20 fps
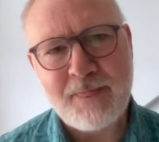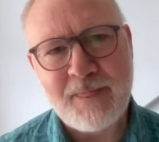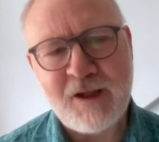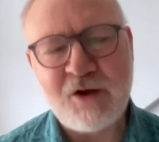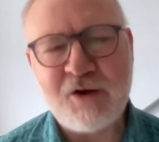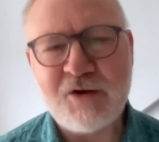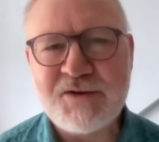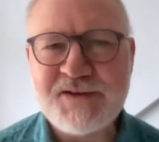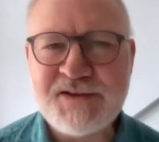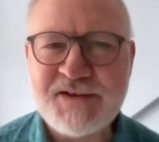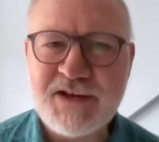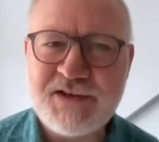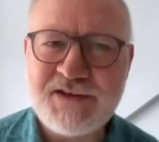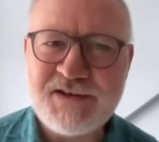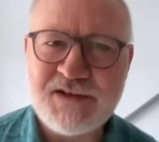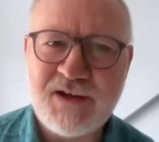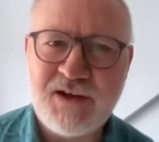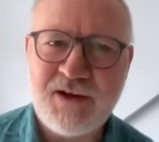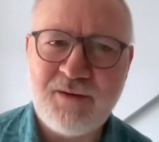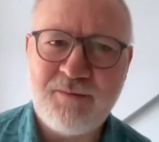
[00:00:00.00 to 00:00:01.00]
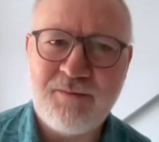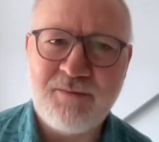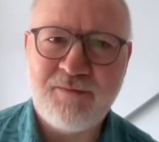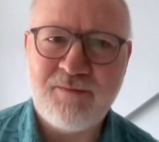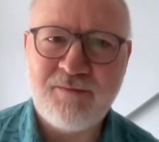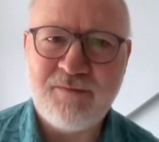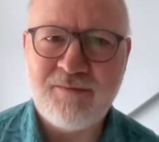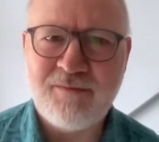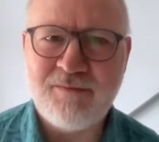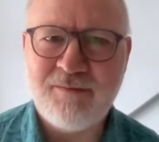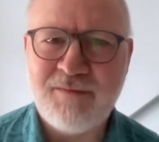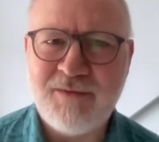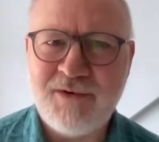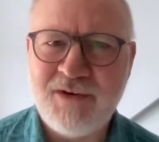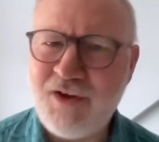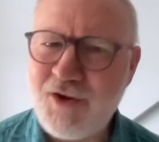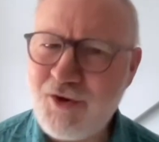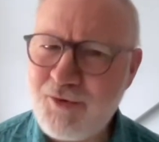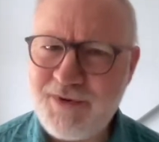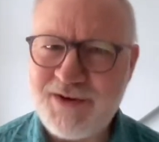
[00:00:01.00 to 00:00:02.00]
God said to him,
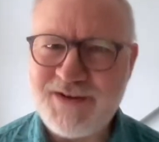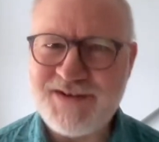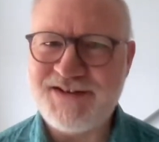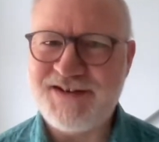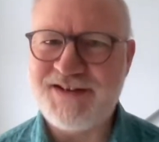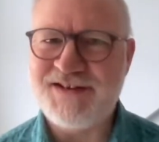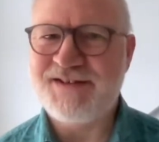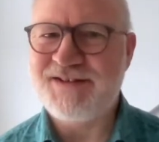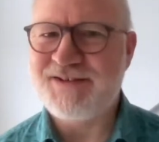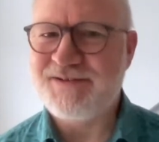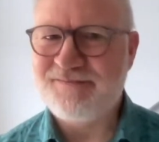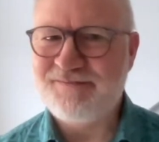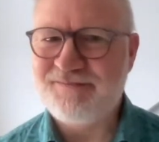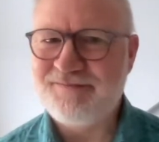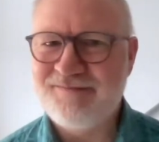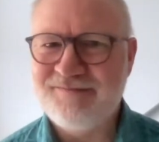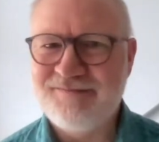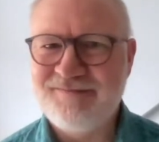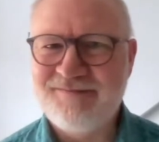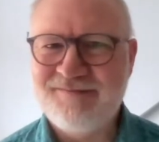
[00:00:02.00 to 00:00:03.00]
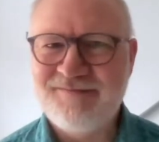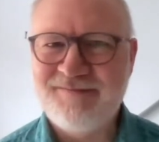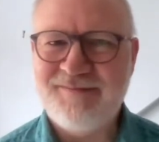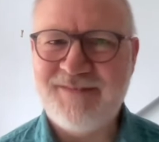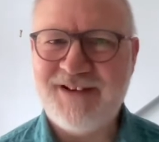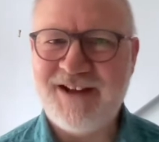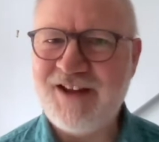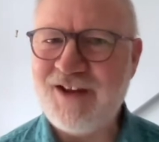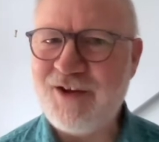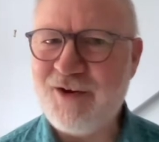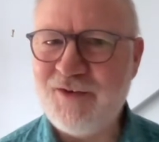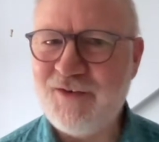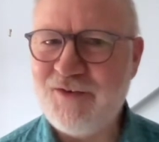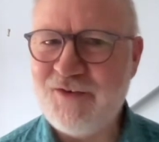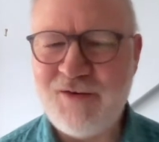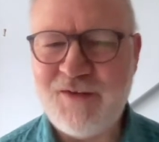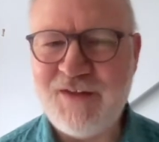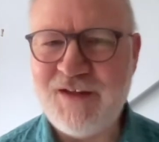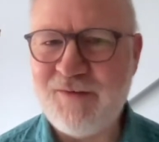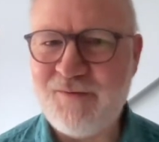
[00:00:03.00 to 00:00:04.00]
no, Moses, I can't
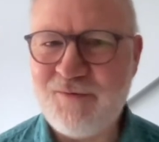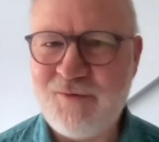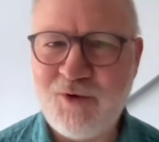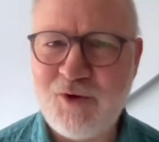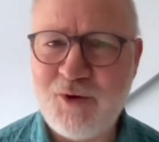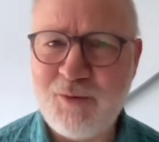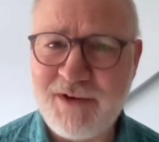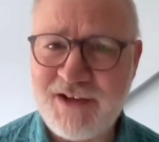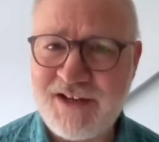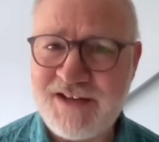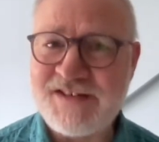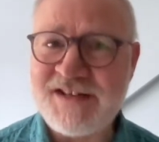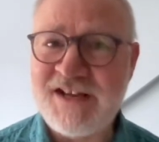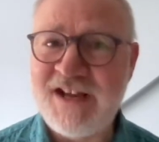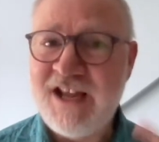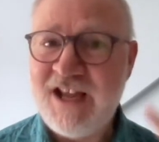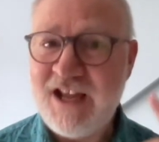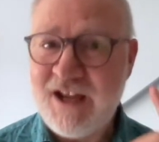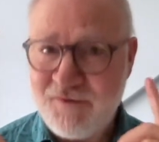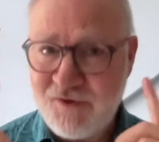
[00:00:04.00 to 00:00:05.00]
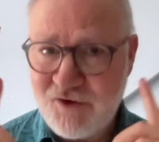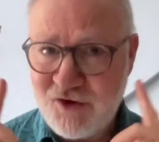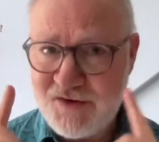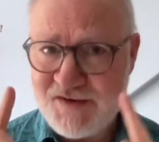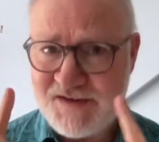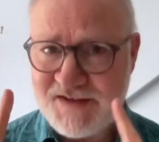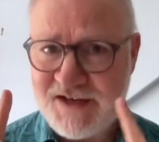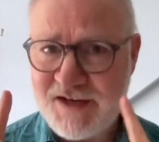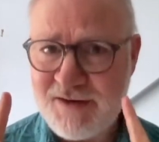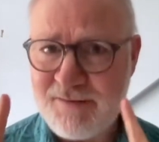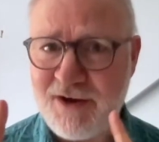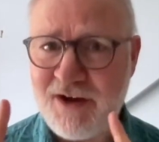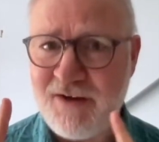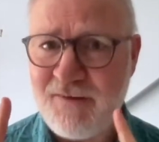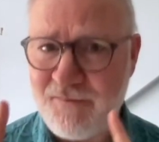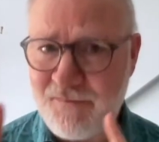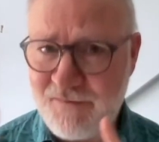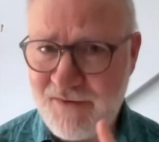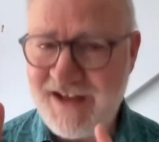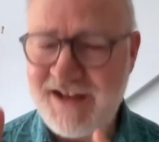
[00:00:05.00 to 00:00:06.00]
do that for you, because if you see my
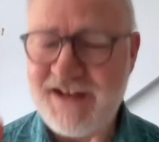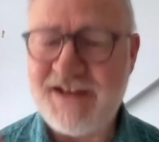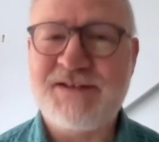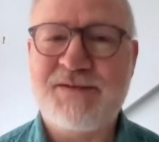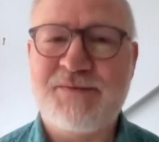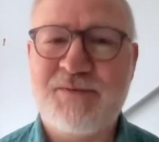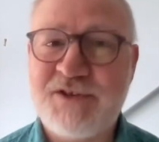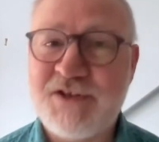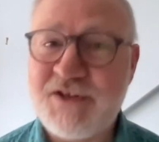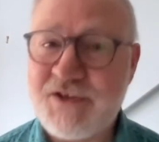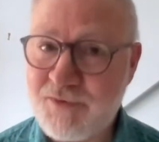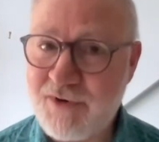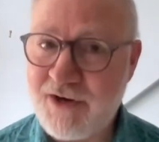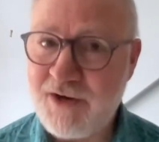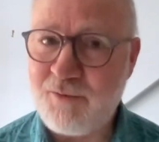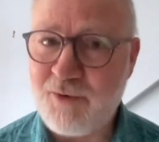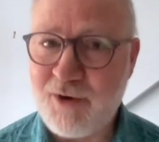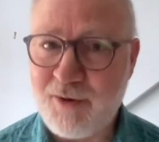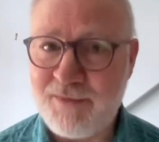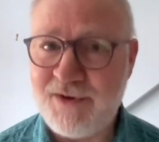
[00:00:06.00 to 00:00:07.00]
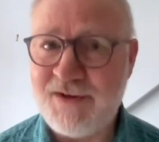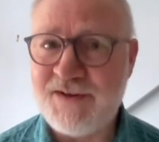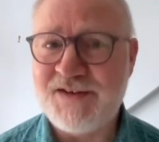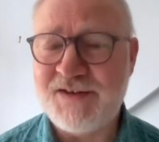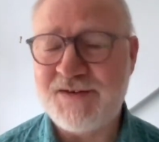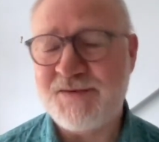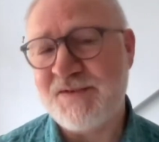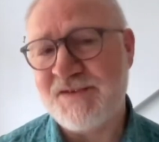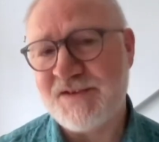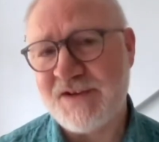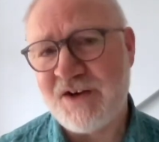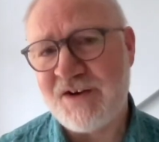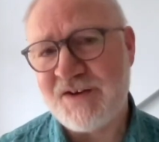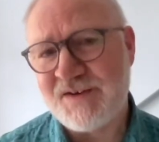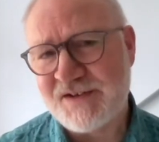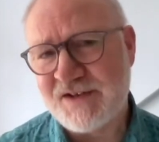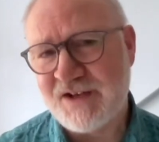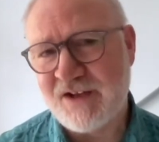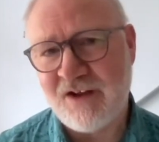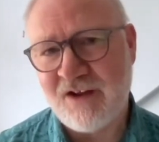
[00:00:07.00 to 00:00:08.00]
face, which is really what Moses was
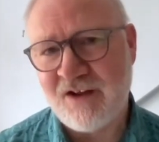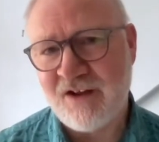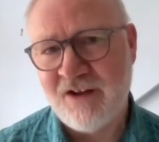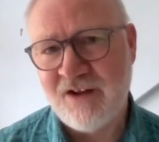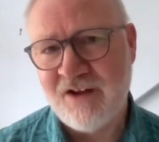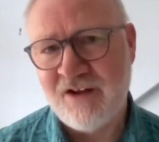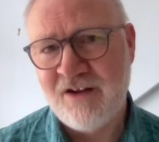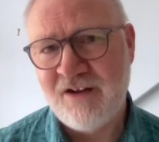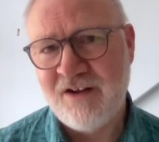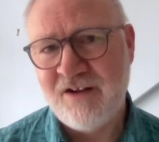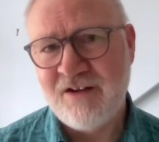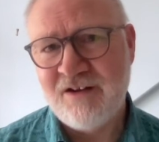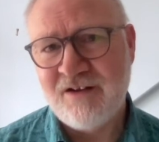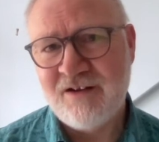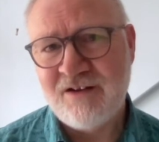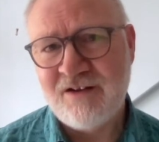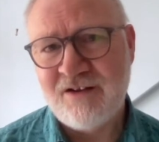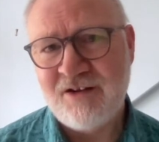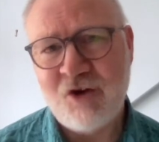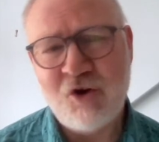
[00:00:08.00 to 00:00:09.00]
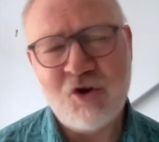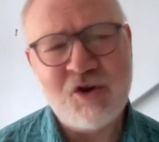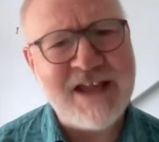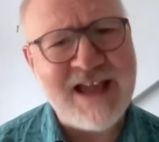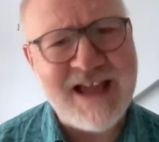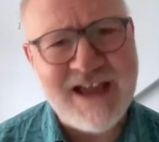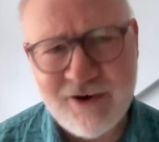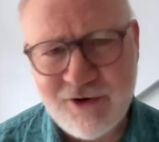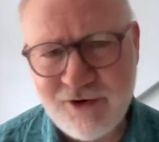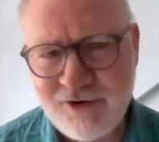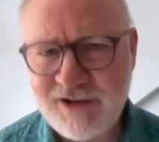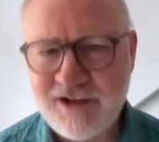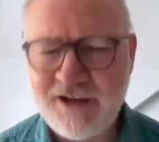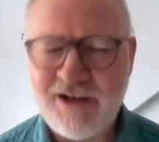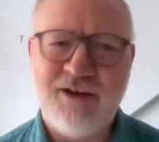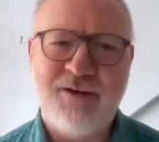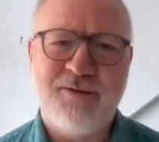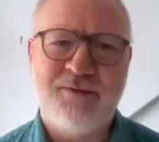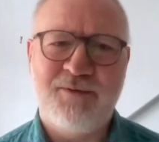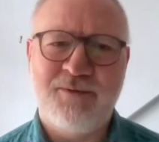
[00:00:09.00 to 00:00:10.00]
asking, you cannot
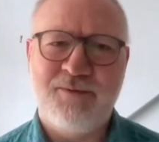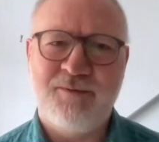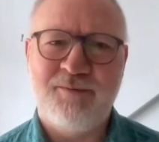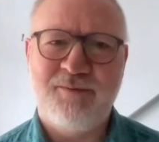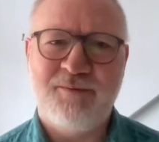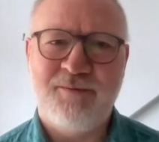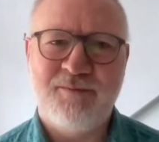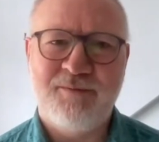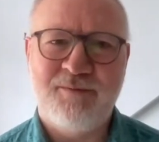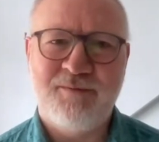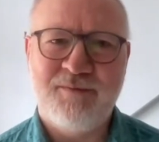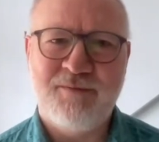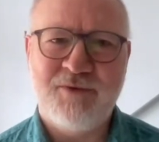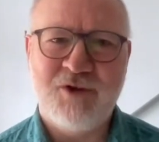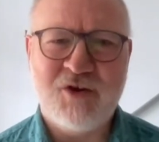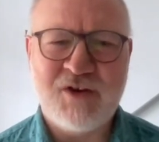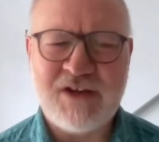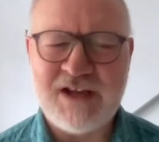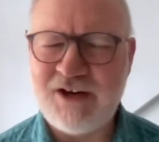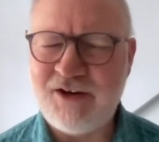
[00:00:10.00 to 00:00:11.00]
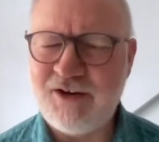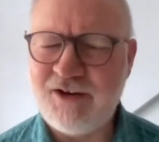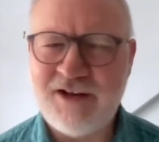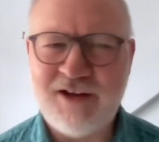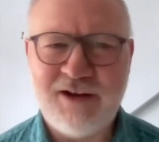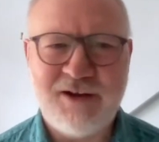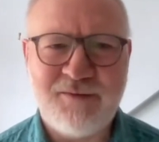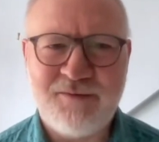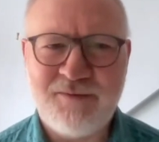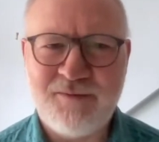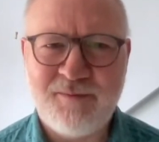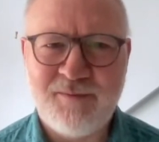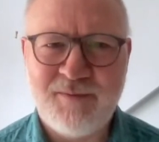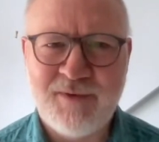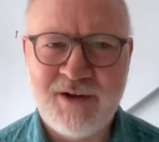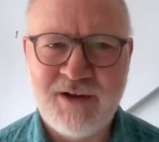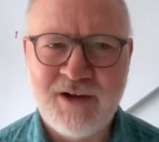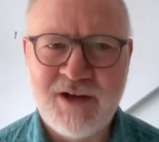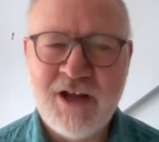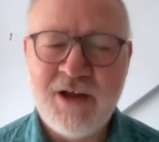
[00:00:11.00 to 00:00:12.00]
live. You cannot live.
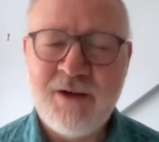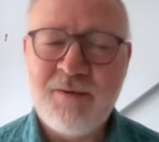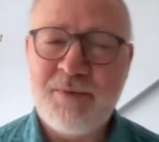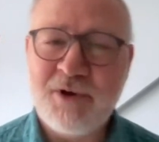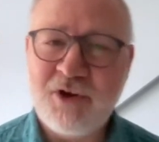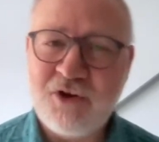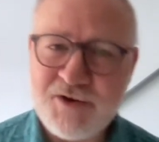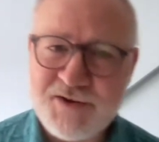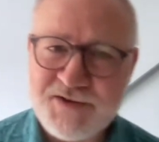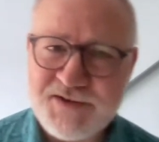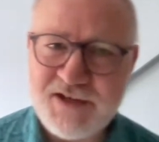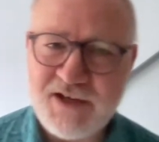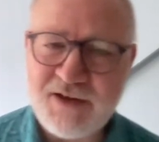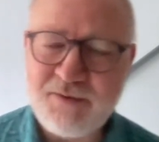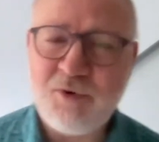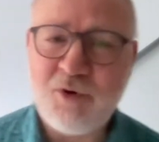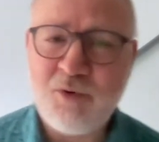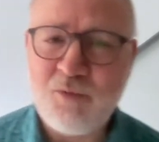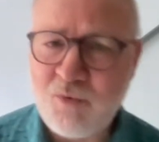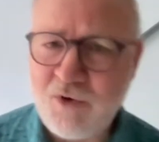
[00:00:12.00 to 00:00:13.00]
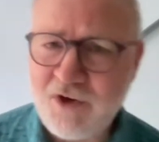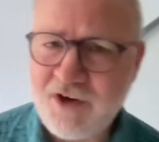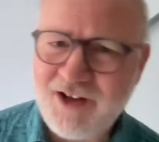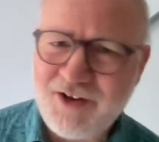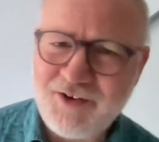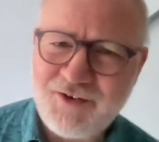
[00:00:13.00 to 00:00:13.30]
But God said, well, what I'll